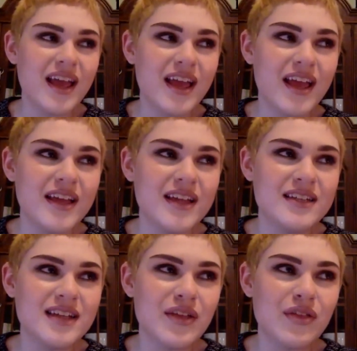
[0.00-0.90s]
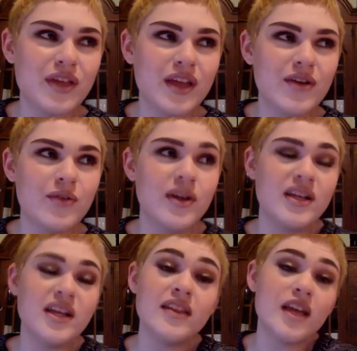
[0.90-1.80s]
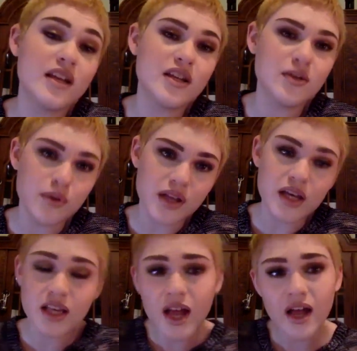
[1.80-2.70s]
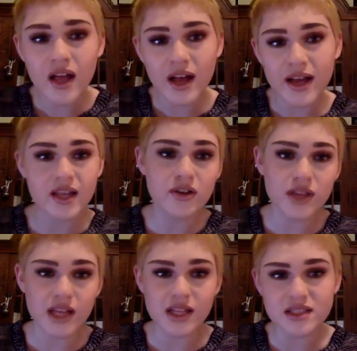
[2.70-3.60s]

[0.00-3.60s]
And I think and then you were like, yeah, I hear that.